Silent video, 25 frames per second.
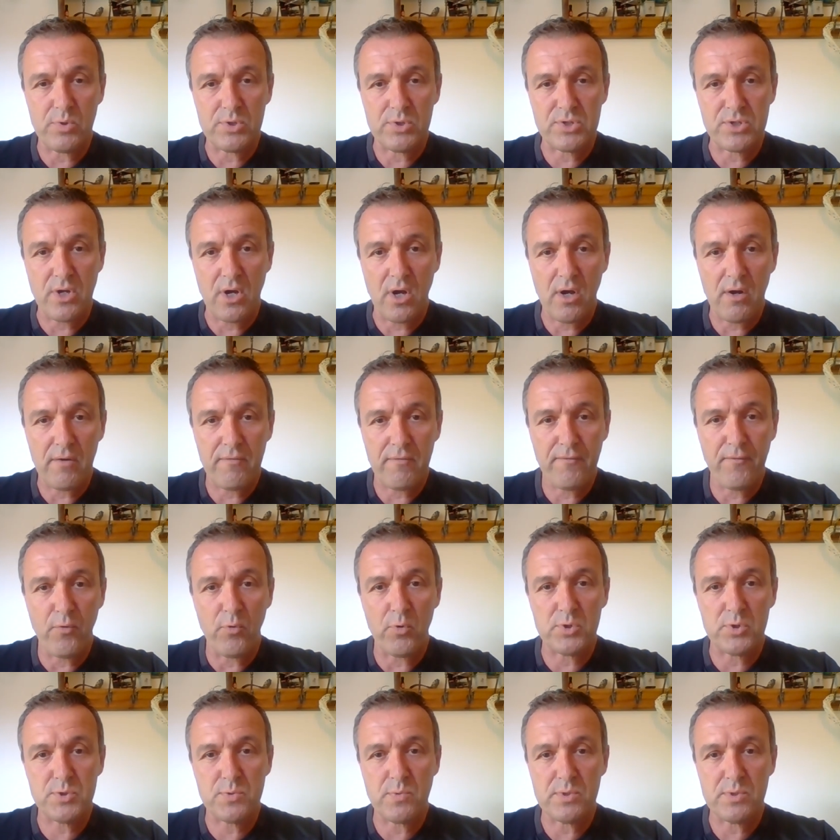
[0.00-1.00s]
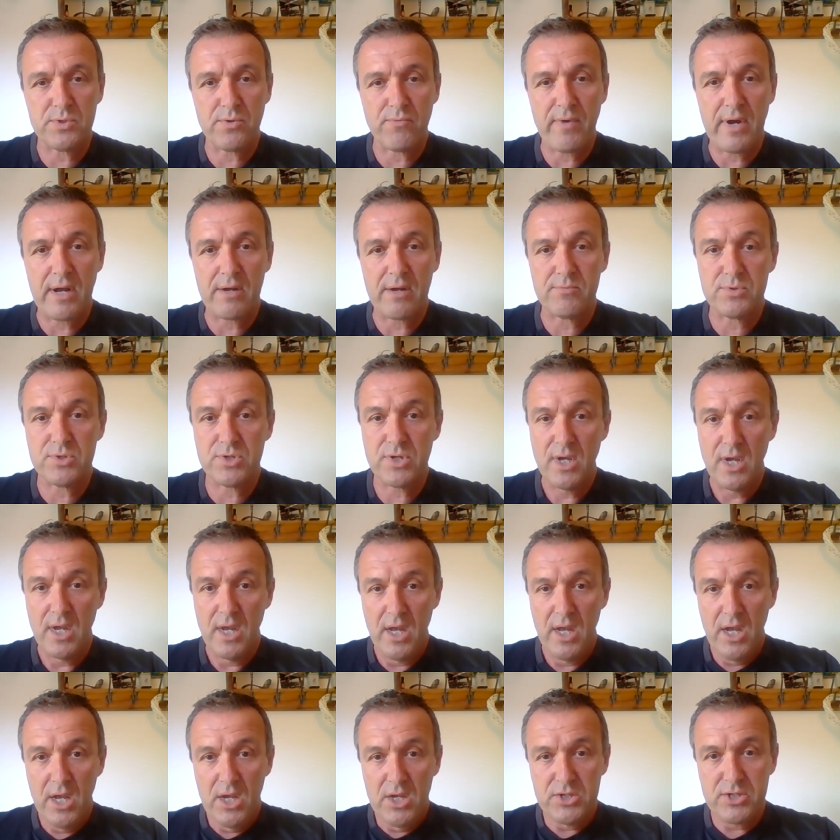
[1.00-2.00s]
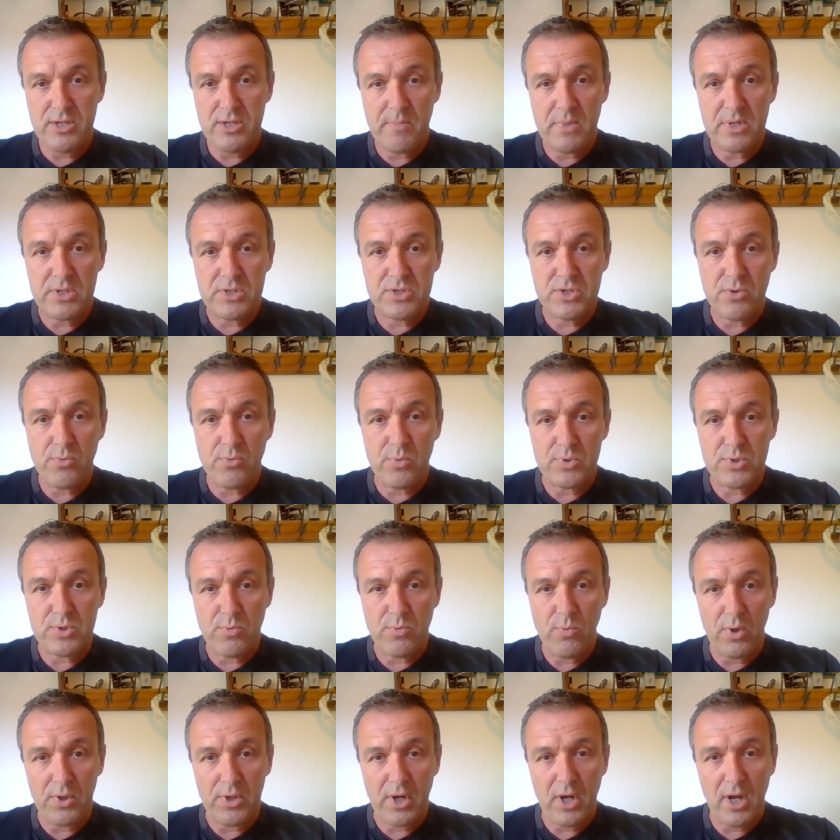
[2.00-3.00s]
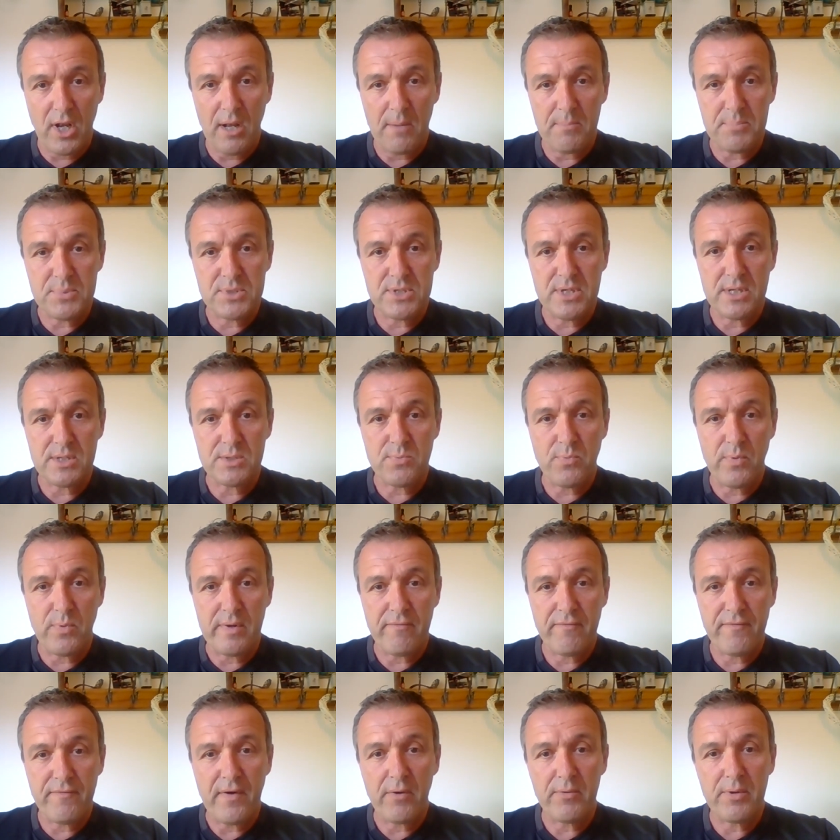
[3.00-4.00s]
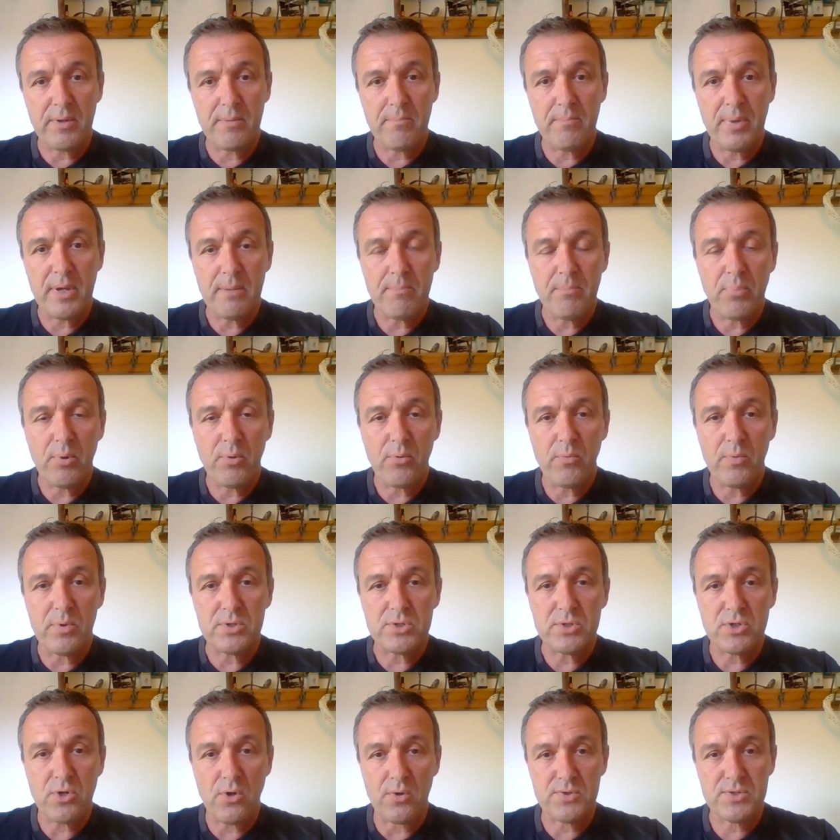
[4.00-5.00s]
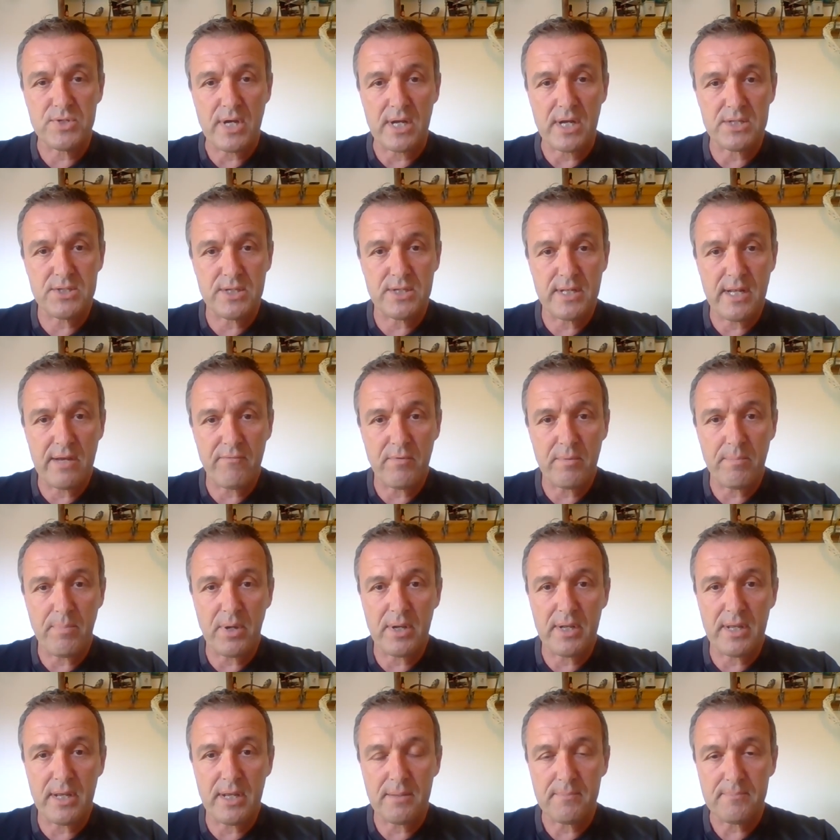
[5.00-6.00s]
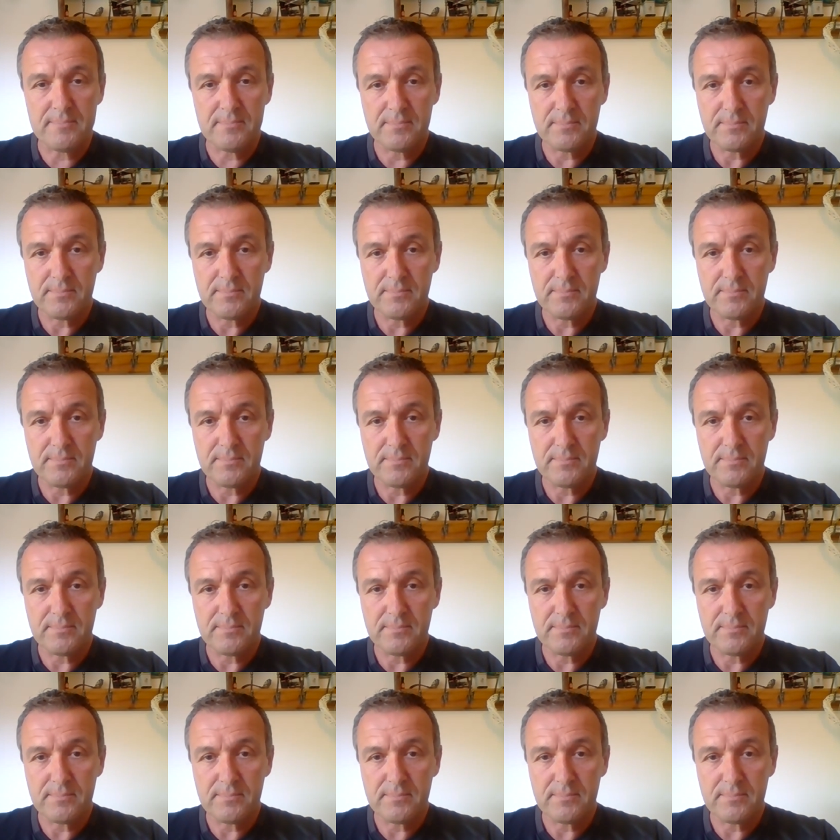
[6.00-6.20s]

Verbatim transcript: our thoughts was around similar to what the club did with phoning people, was contacting everybody